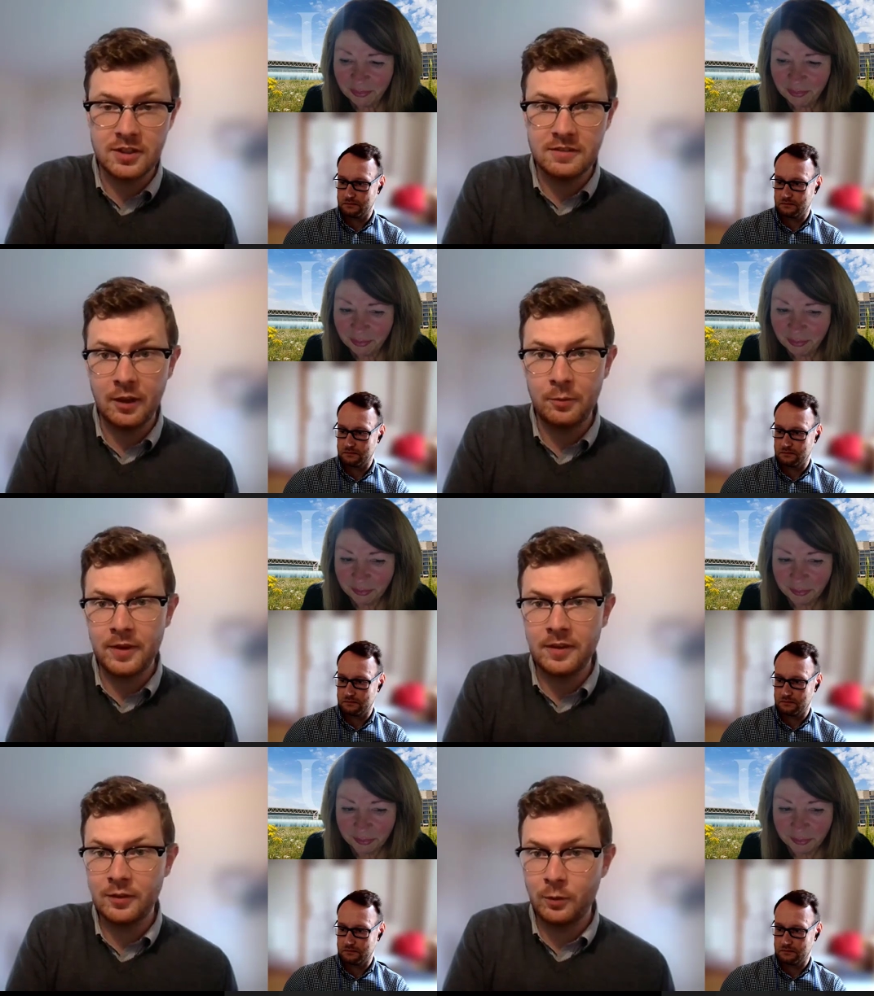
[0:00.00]
Speaker 1: much in
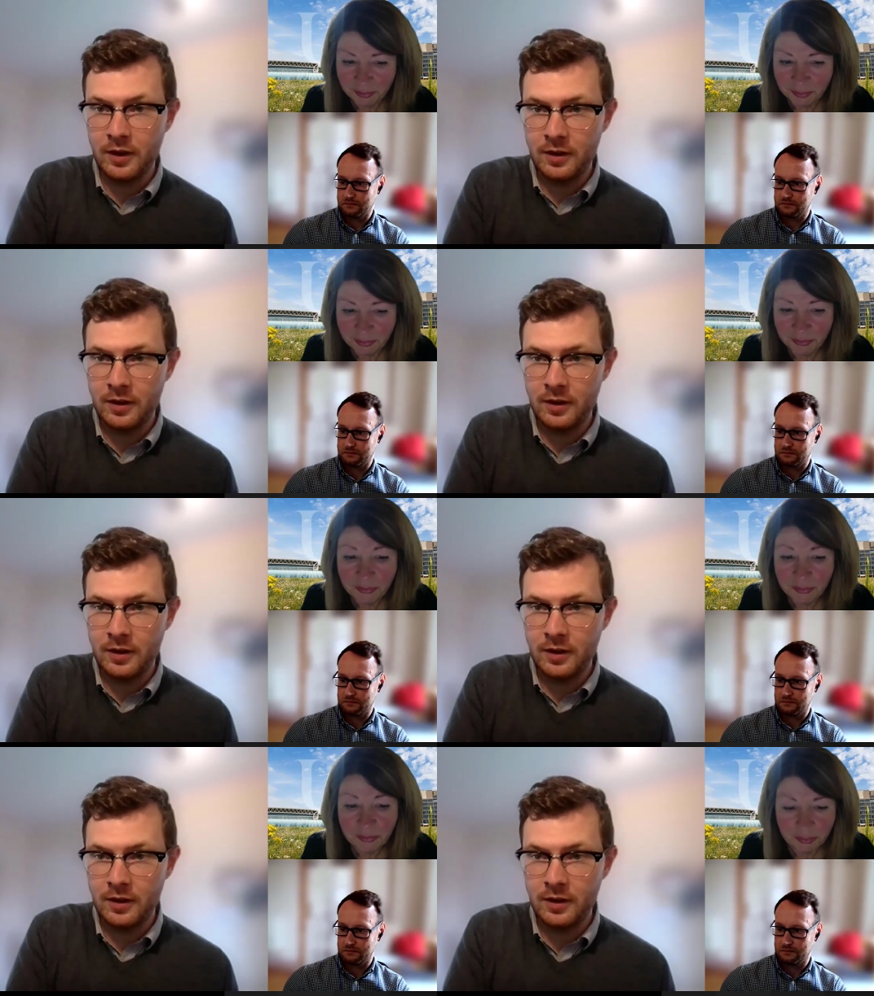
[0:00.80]
development. So we're
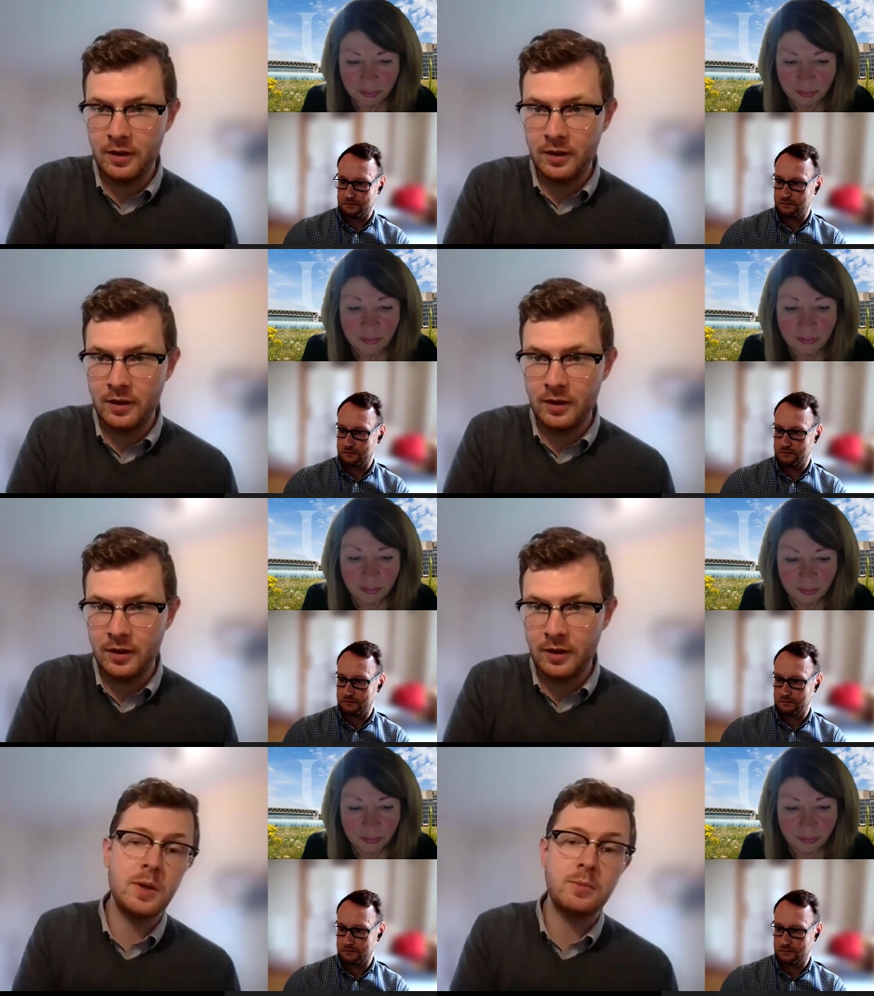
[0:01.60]
we're very keen to
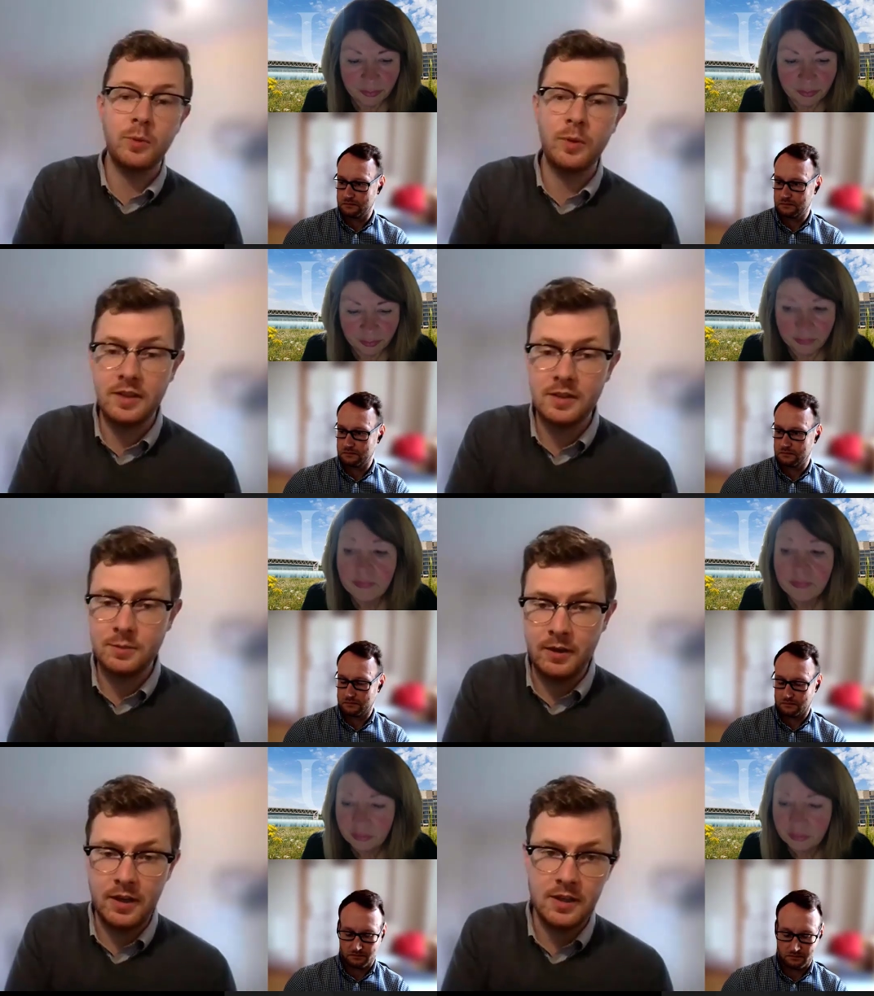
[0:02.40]
hear from people with
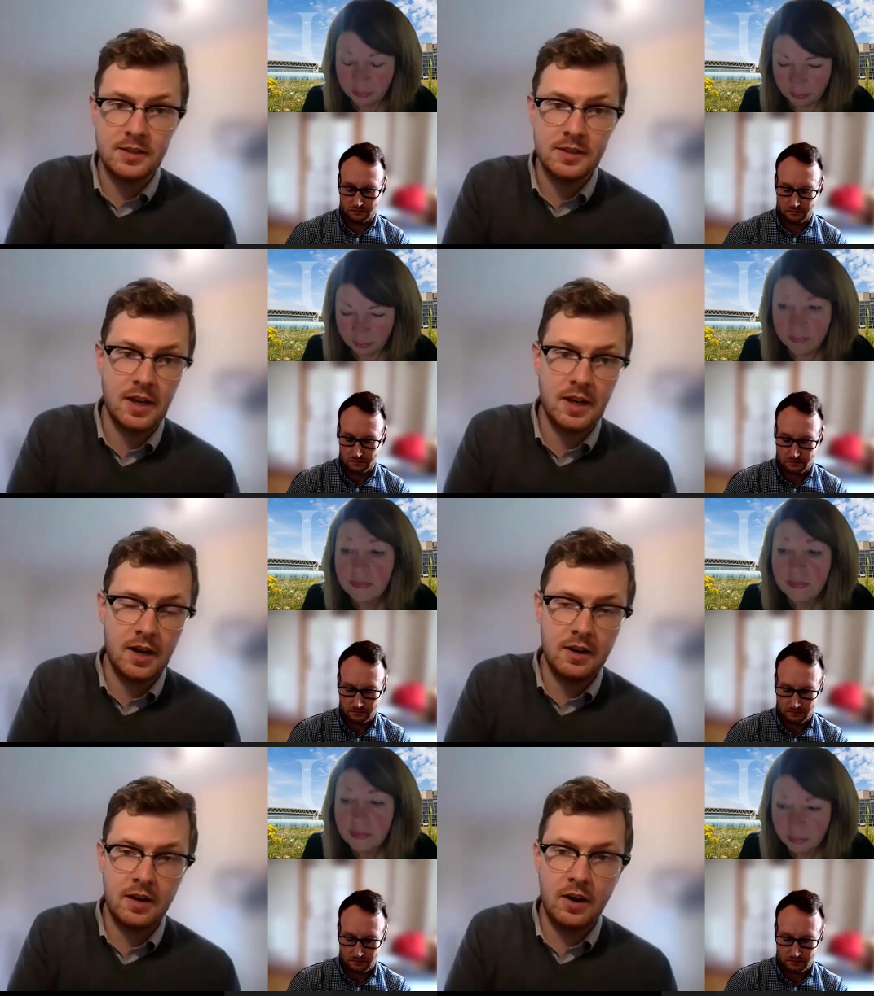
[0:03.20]
experience
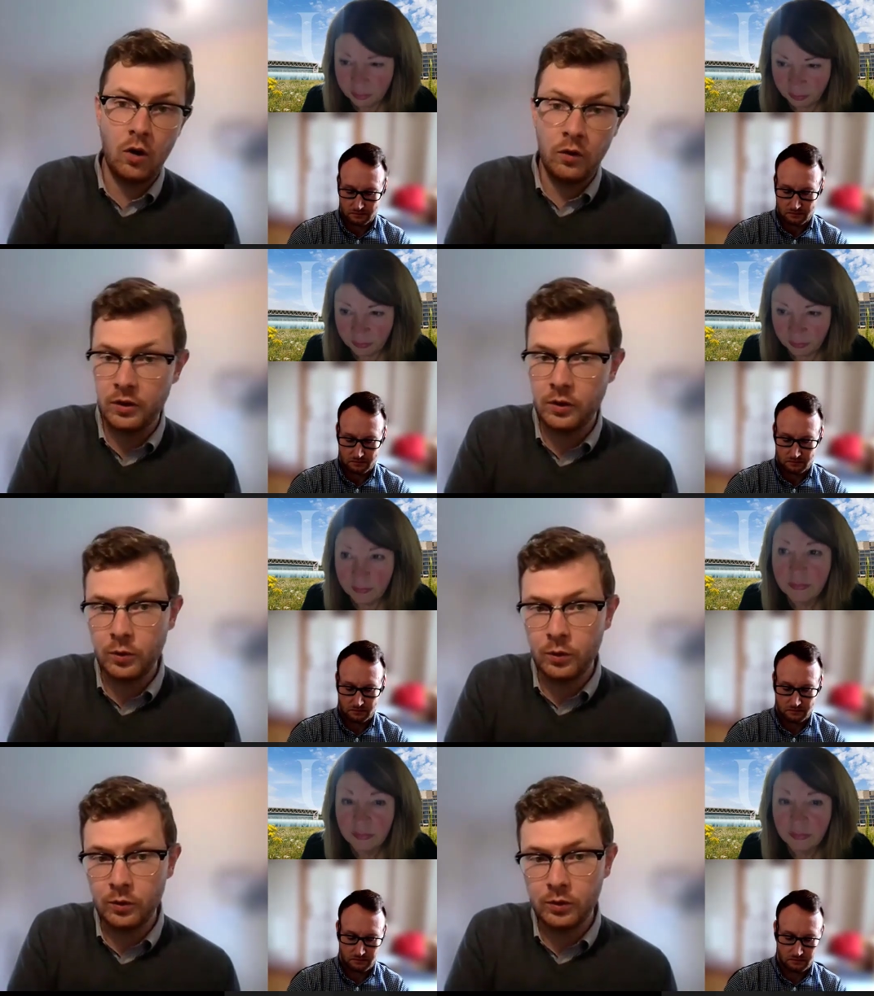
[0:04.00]
on the
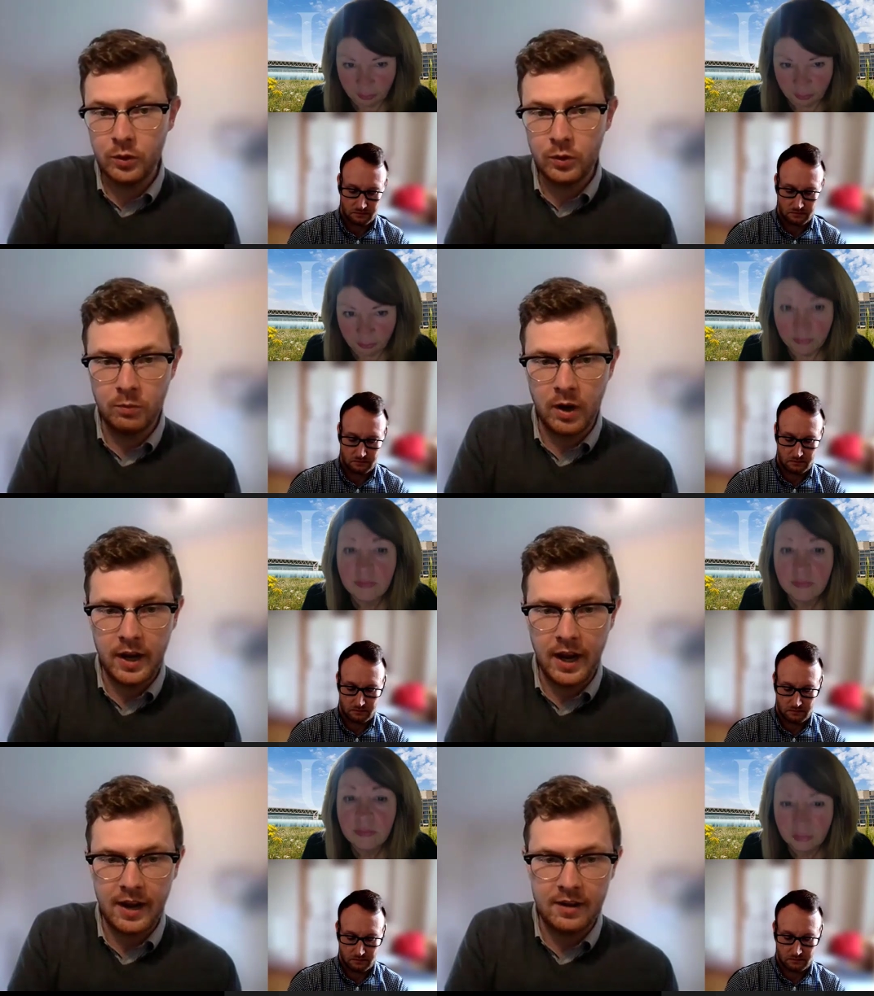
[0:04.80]
call who
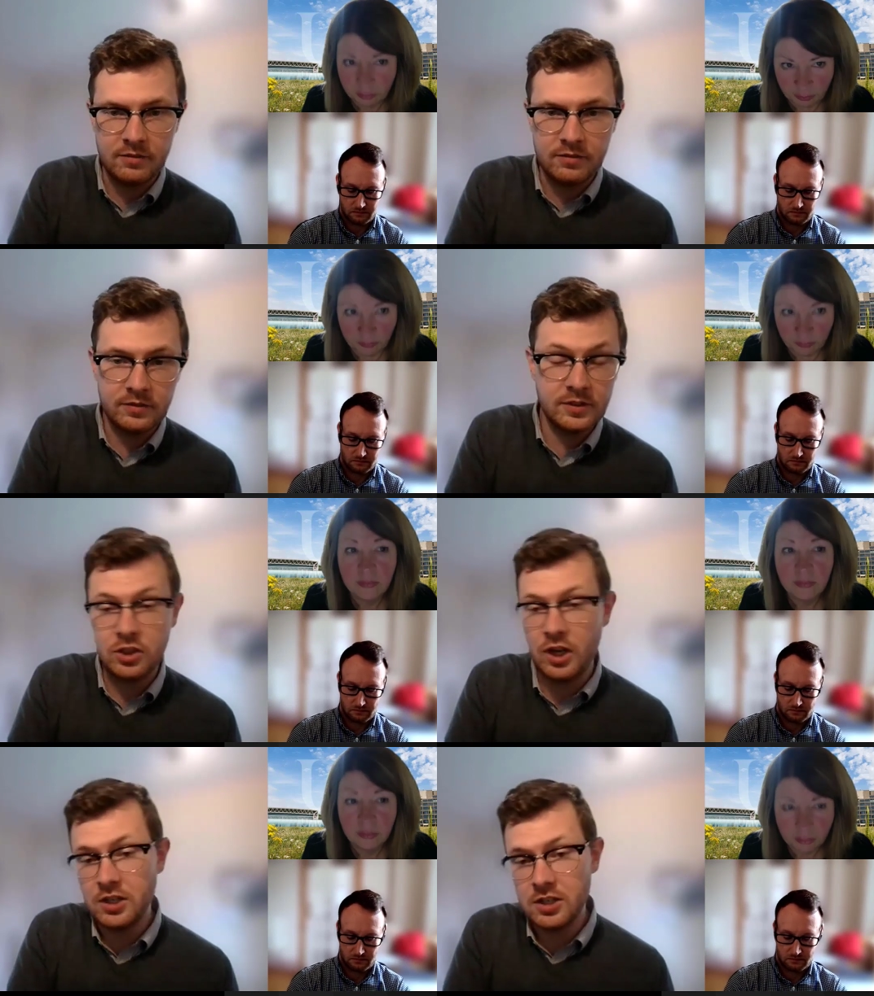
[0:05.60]
might have
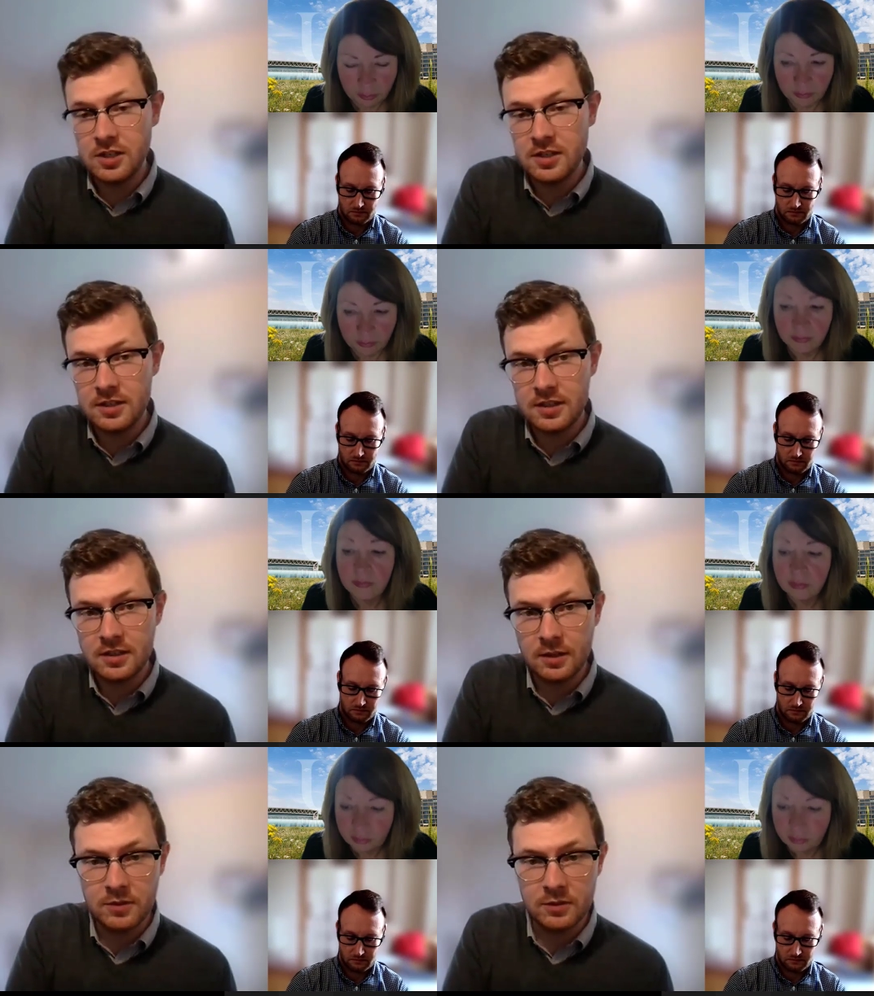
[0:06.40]
suggestions
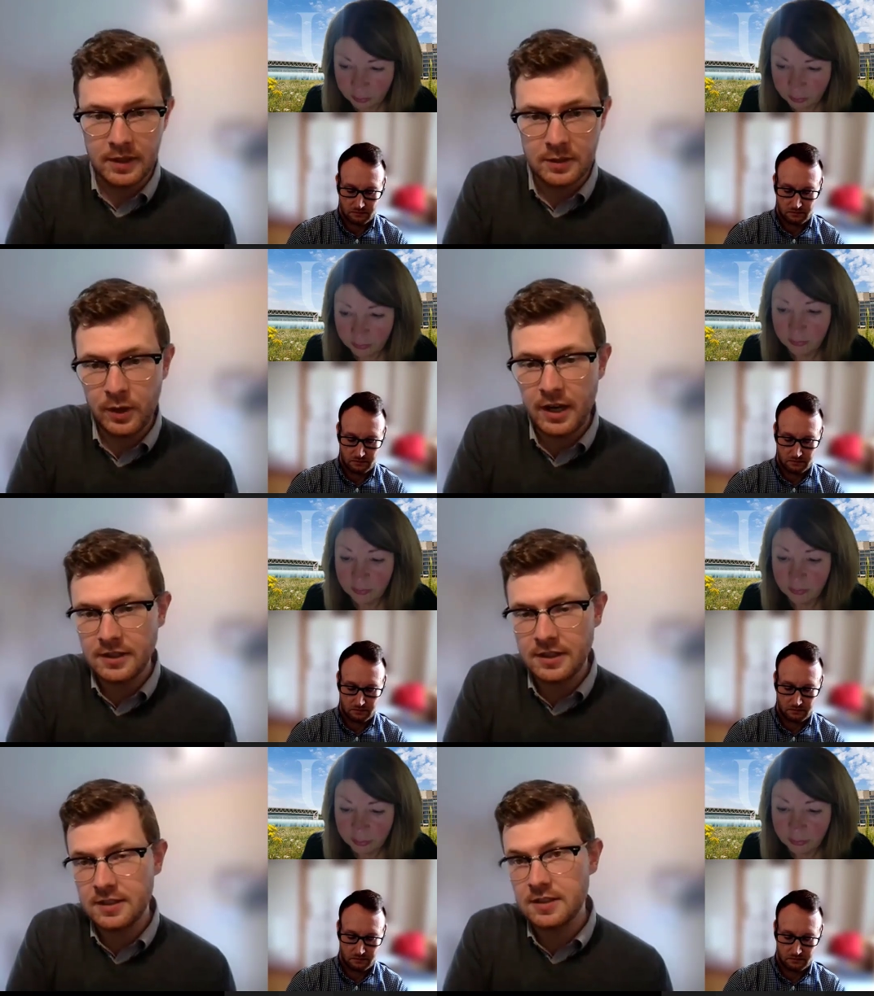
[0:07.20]
in terms of best
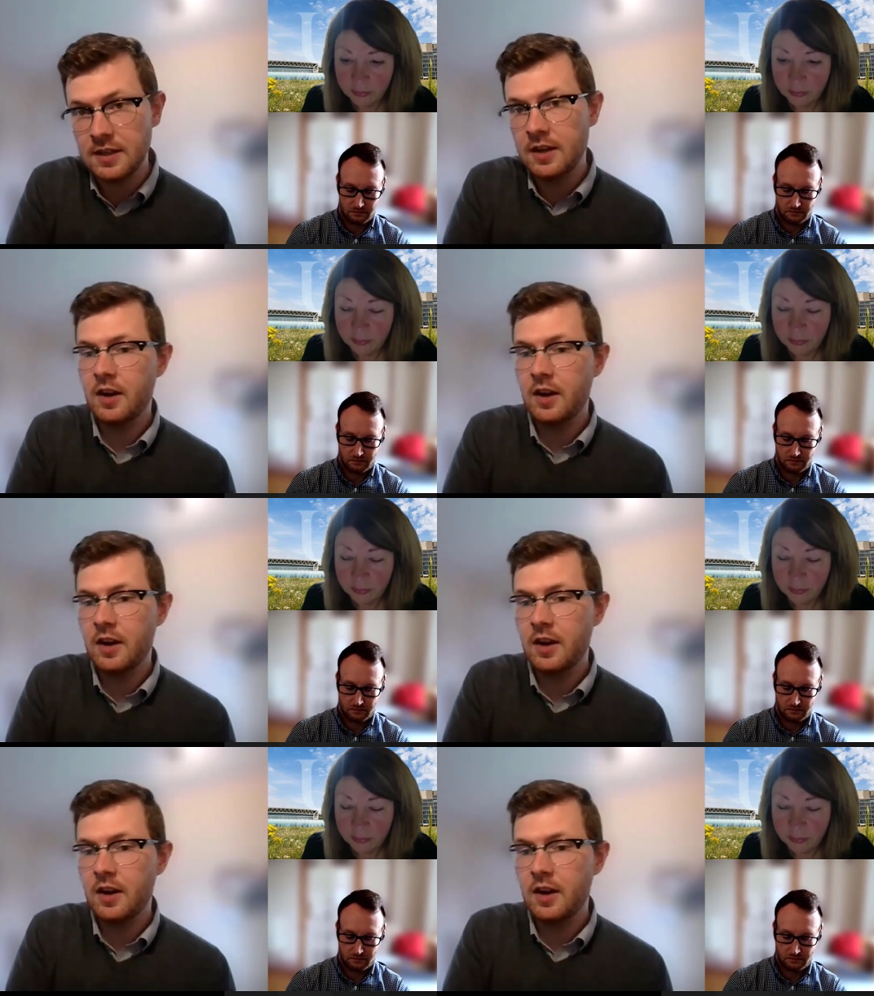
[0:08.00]
practice.